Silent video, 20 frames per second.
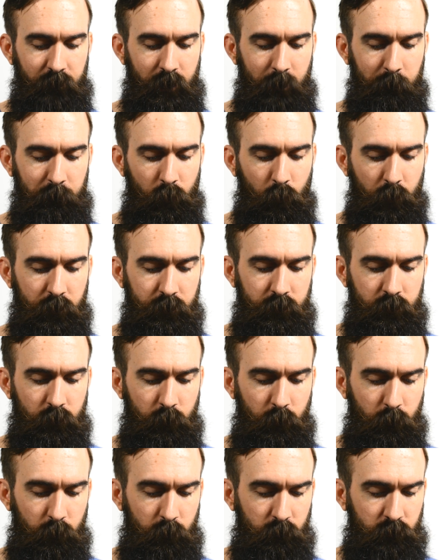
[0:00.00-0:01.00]
I'm going
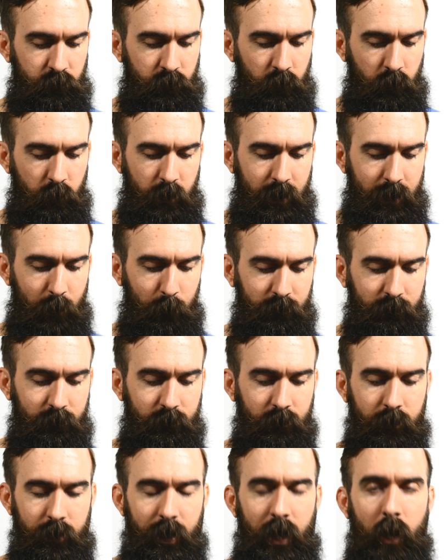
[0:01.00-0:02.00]
to show you how it's
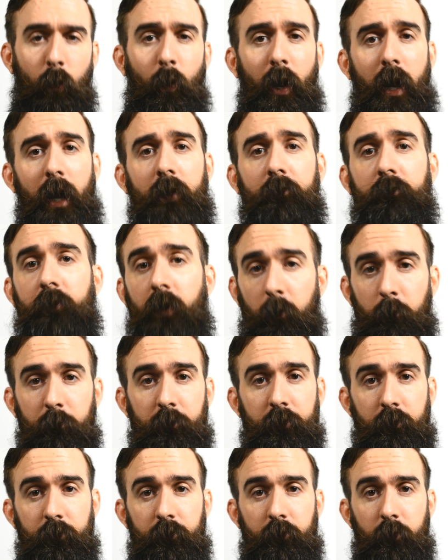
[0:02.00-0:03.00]
done, how I've come
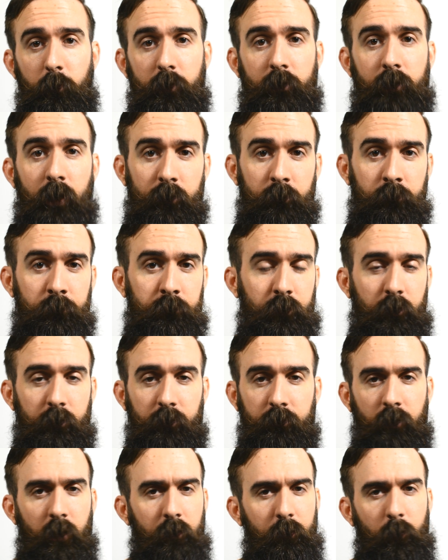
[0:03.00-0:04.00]
to do it. I'm sure
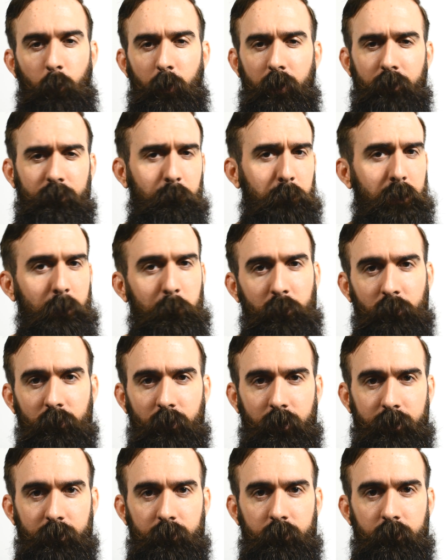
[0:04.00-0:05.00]
there's other ways that people
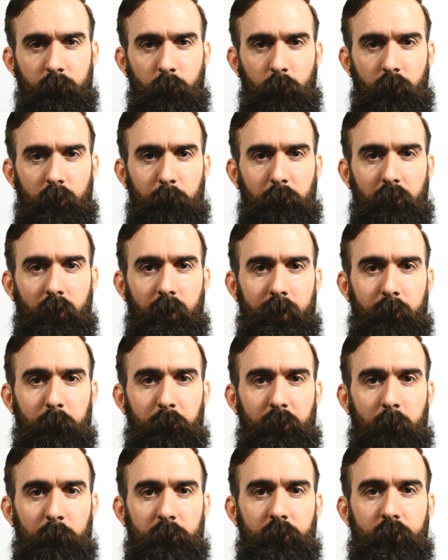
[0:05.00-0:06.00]
like to apply it,
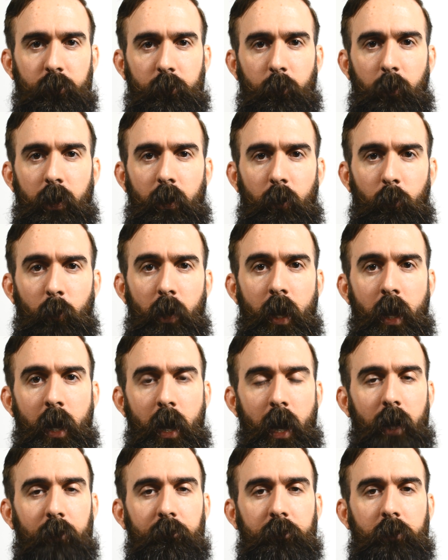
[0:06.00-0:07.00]
but I'm going to show you how
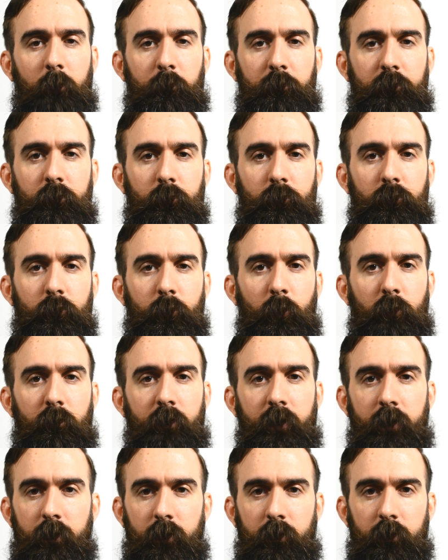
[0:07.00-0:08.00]
I've come to do it over
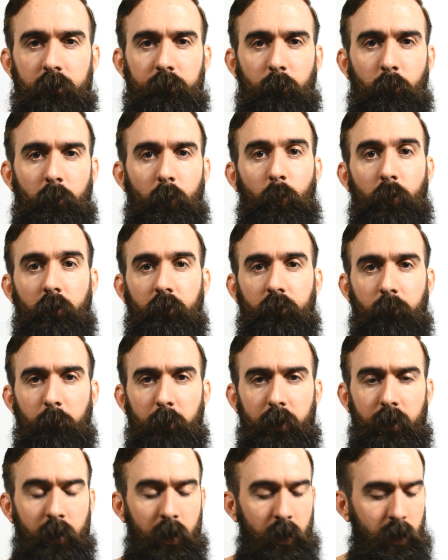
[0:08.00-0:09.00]
the years and what works for
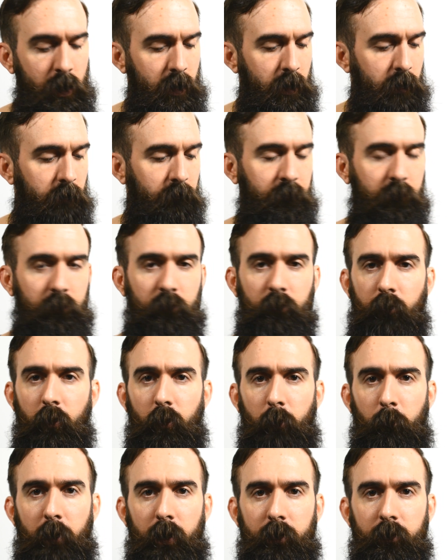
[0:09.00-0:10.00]
me. Now, first of
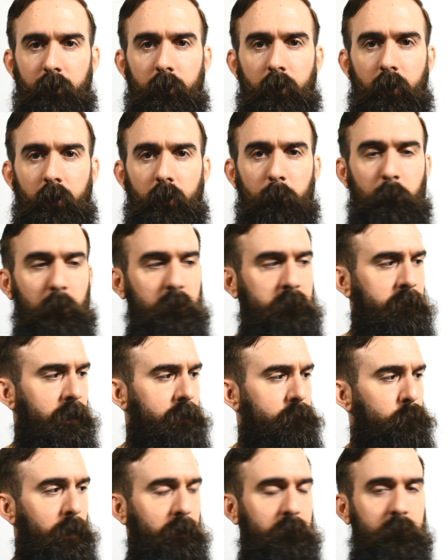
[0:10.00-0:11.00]
all, my
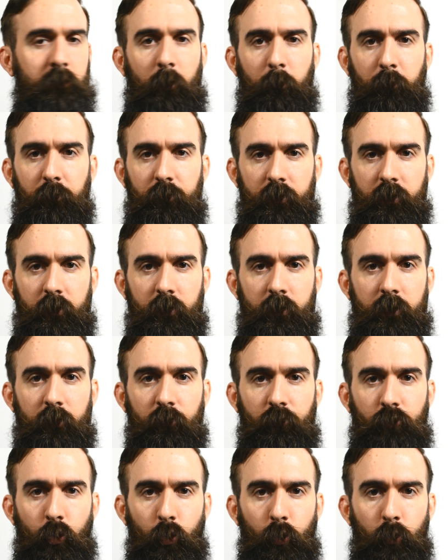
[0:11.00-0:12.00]
mustache wax comes in
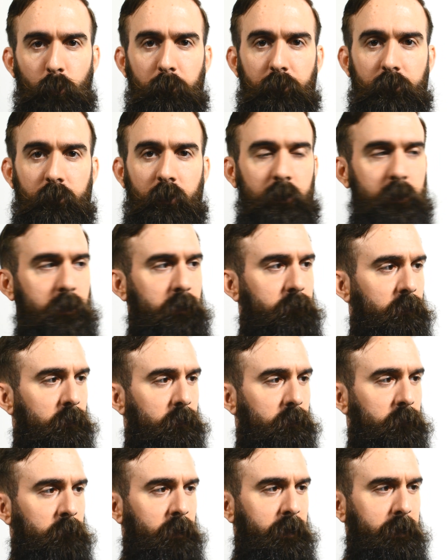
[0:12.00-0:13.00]
these tubes. These
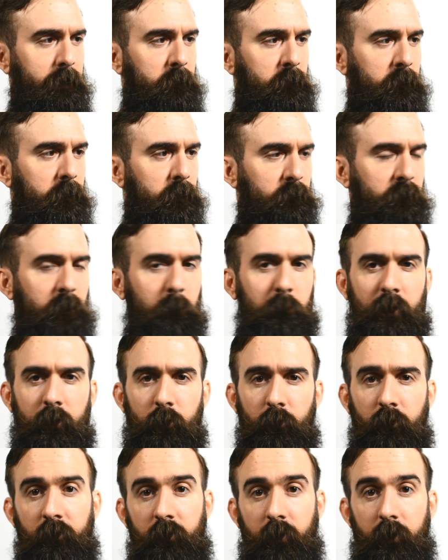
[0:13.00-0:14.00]
are like, something that
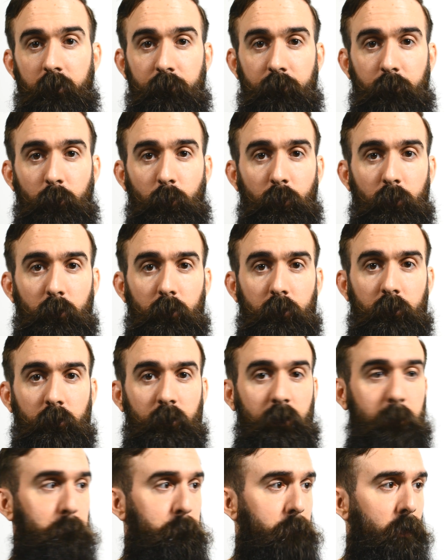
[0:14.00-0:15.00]
you'd see for
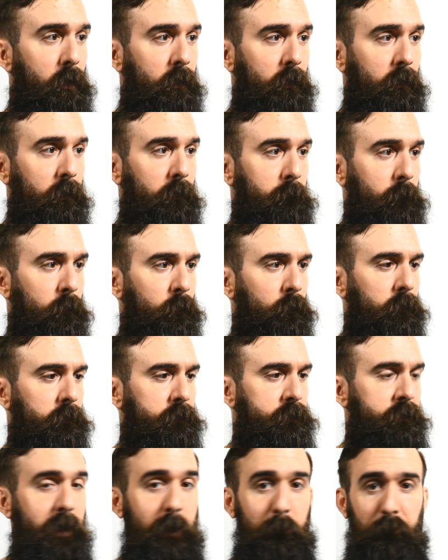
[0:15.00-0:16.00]
lip balm or
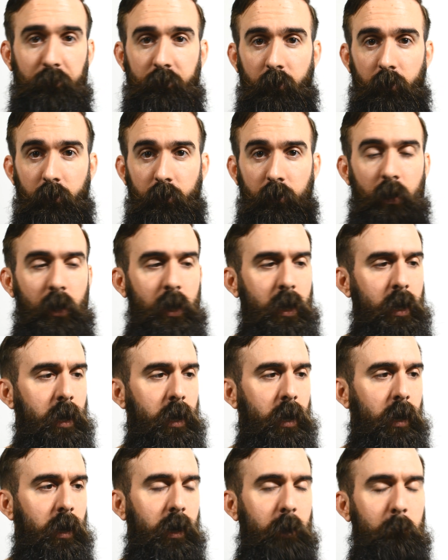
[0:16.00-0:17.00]
chapstick.
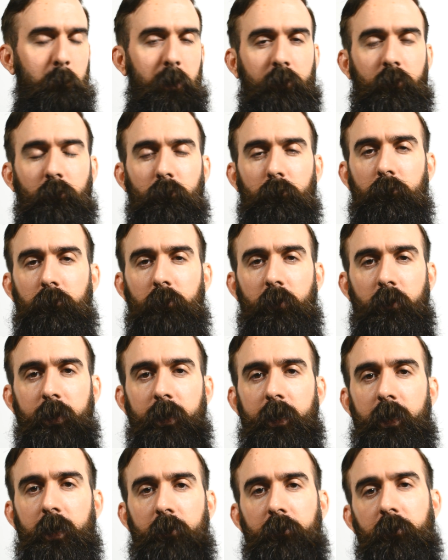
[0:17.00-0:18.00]
Makes it really
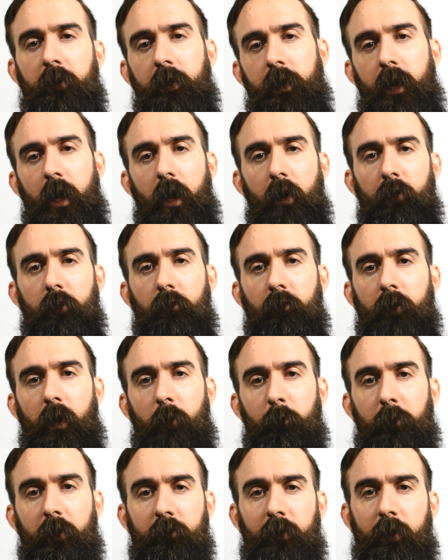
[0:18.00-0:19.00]
easy to carry
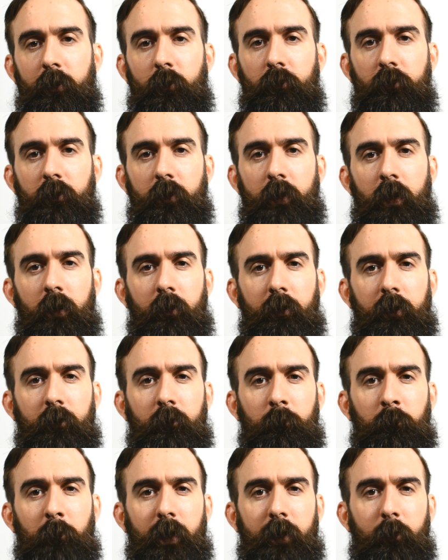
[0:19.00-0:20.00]
around, because I used to
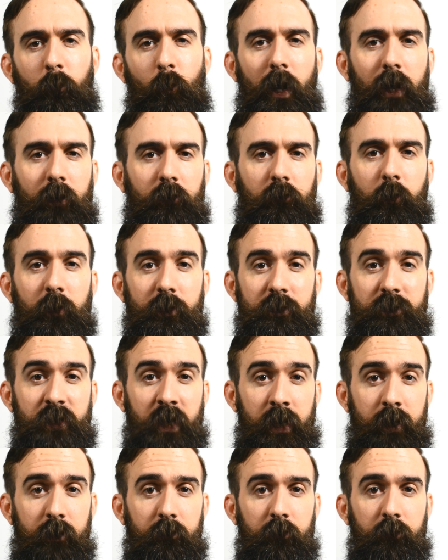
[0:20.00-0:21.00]
carry my wax around in
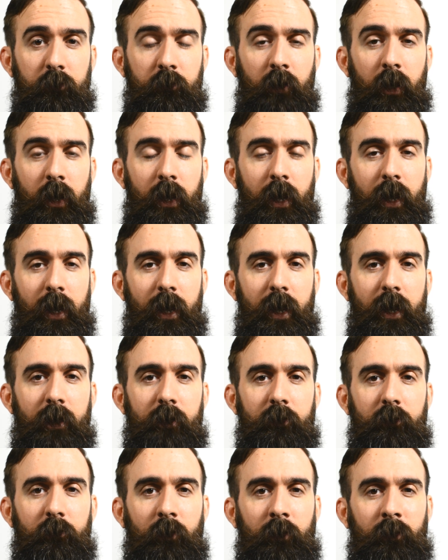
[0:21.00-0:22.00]
tins,
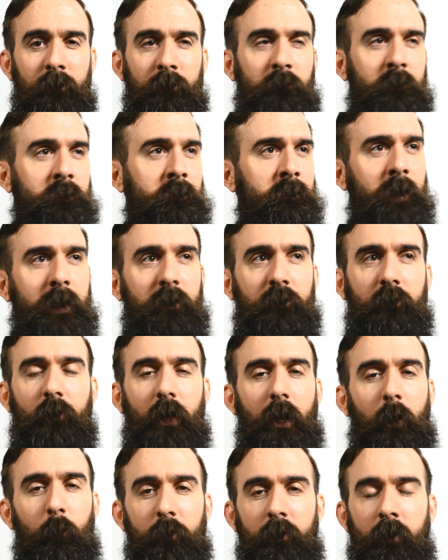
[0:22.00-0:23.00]
and chances
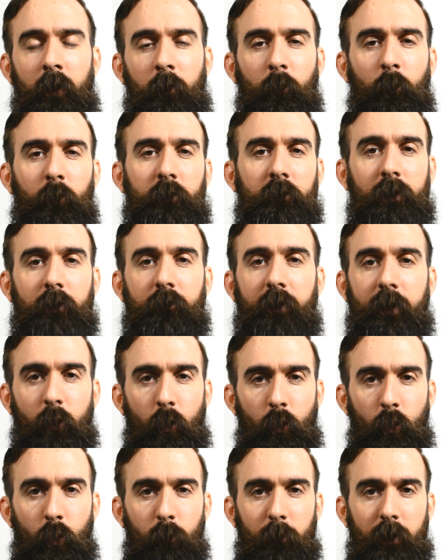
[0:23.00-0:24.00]
are I'd always leave it at
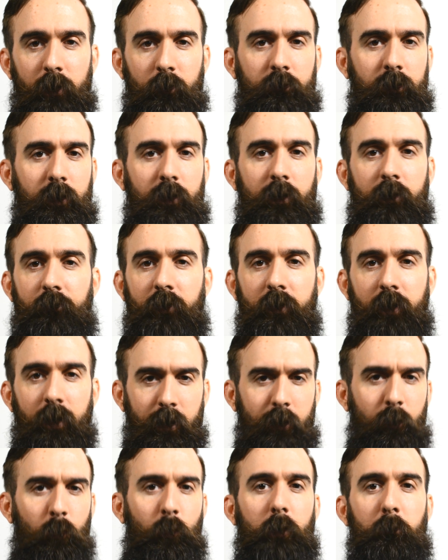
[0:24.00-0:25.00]
home. I'd say, I forget,
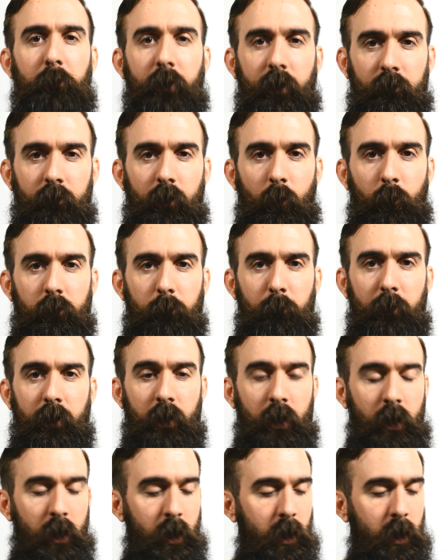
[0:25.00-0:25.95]
I don't want to bring it around with me.